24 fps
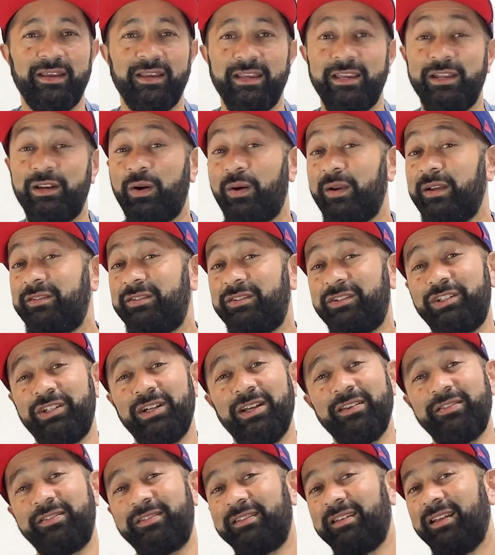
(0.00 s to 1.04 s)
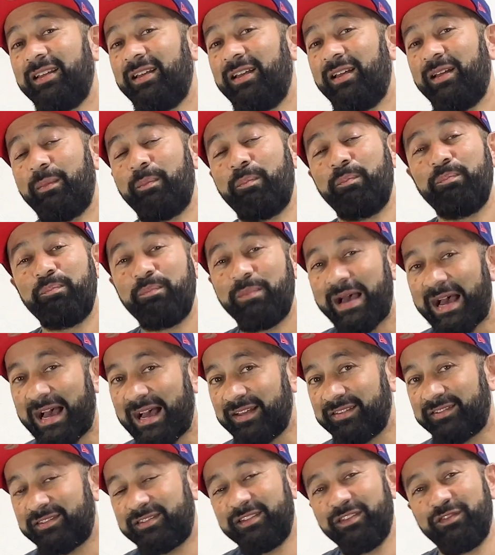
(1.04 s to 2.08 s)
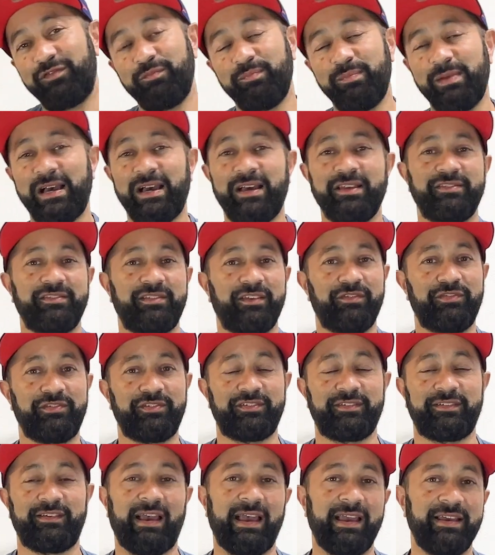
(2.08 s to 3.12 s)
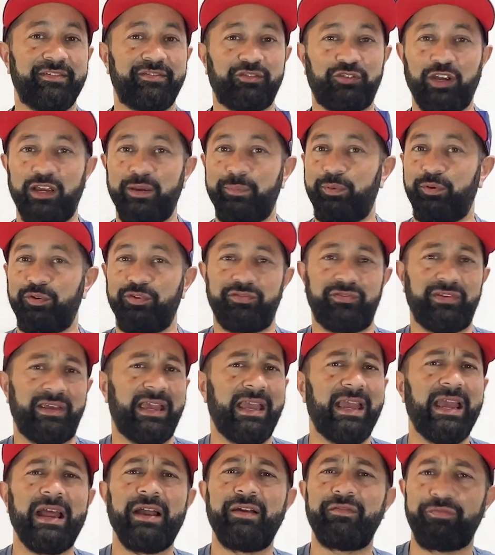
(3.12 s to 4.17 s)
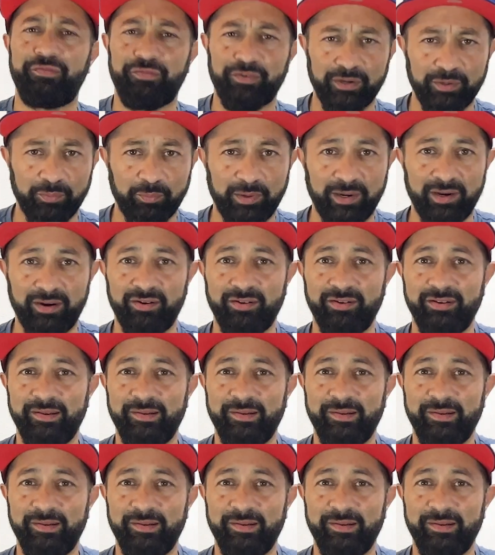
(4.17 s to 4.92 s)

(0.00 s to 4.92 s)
You know, it's just massive, massive skyscrapers everywhere.